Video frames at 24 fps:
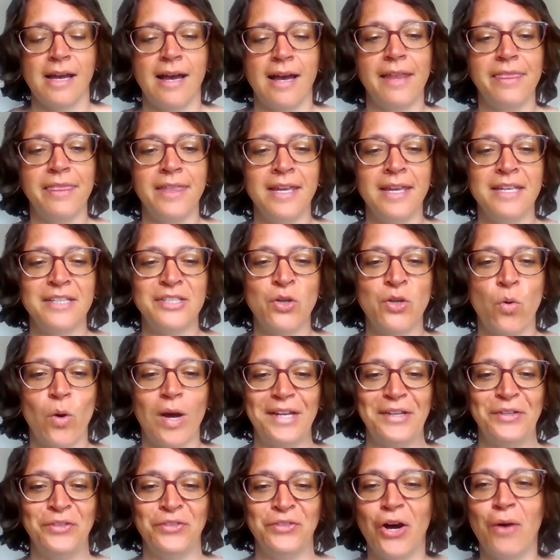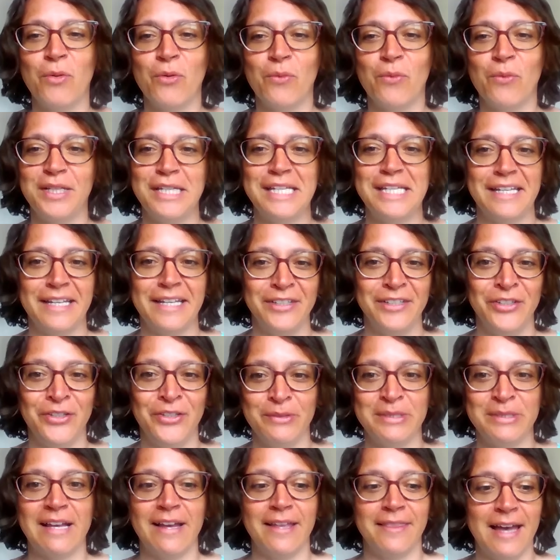I think it's quite normal when you hear
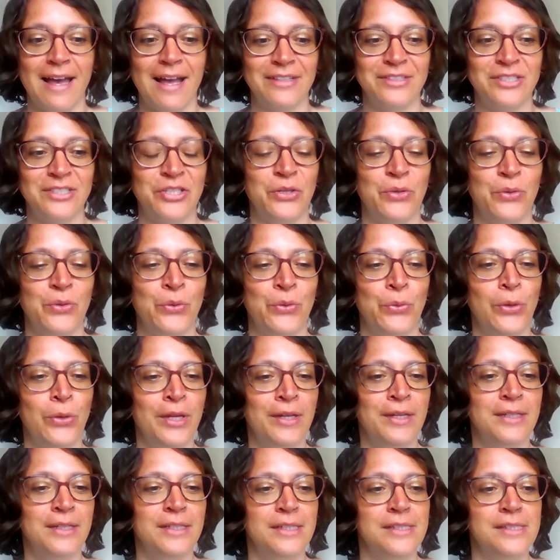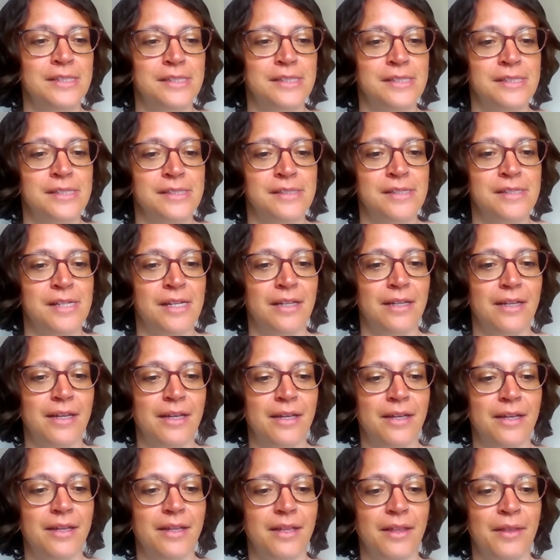news like that to
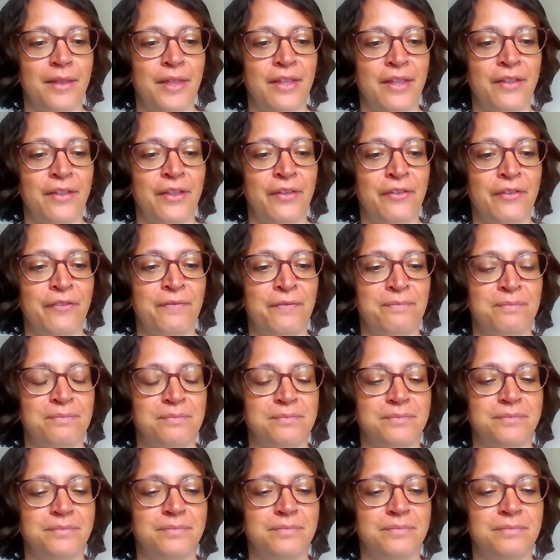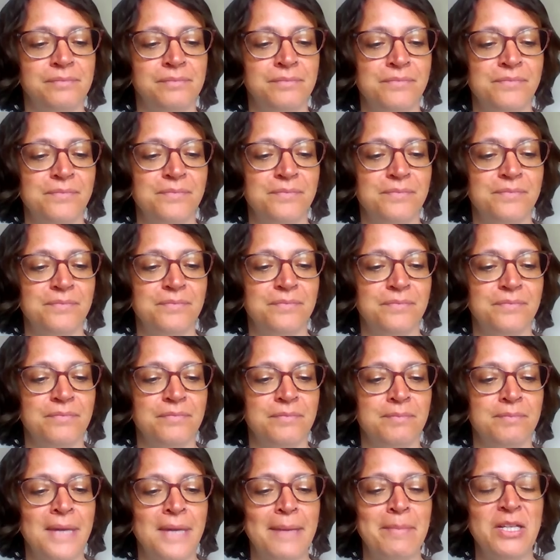uh,
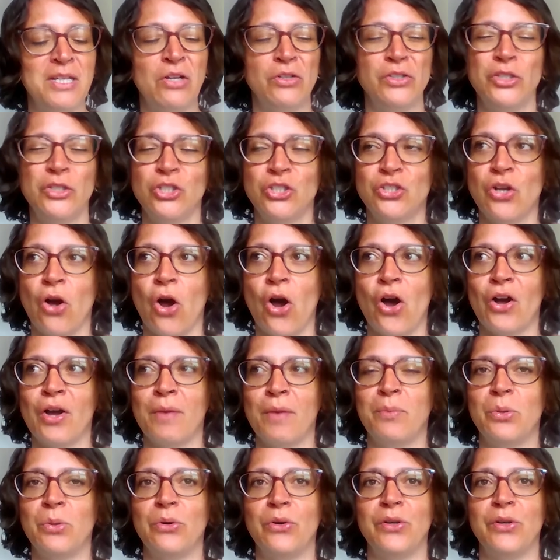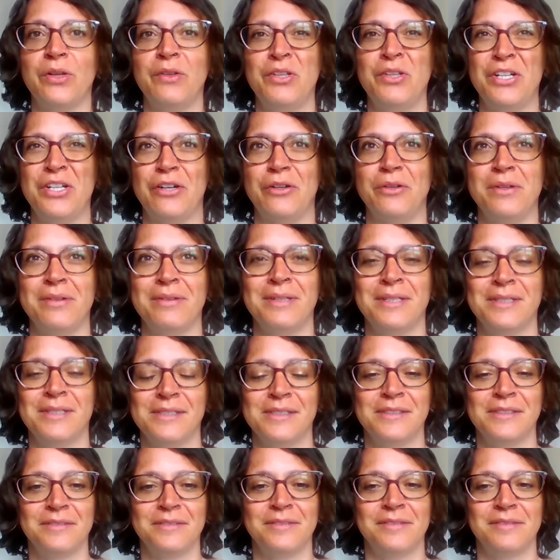maybe not shock, but
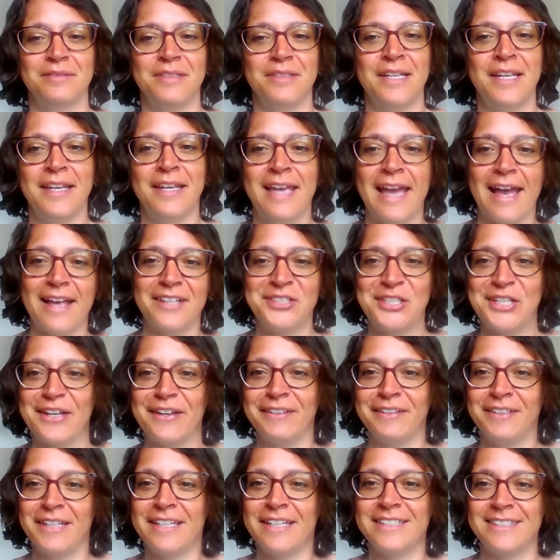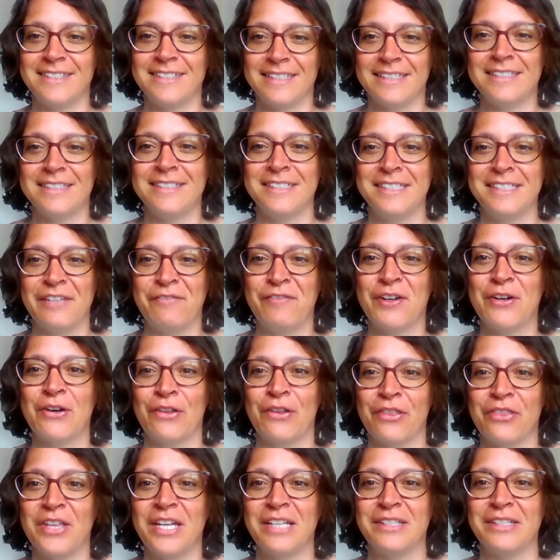It gets you. It's a
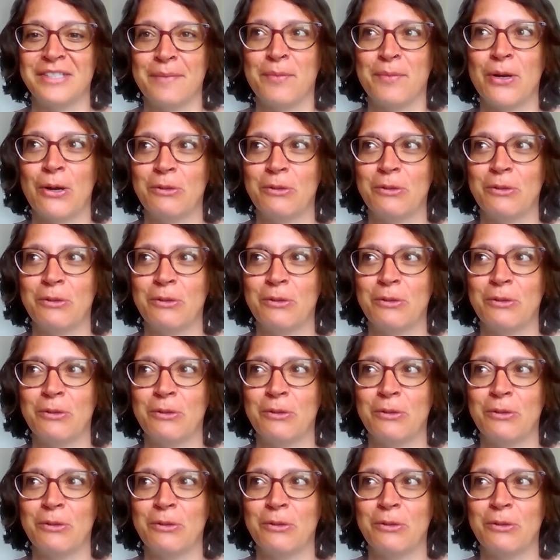difficult thing to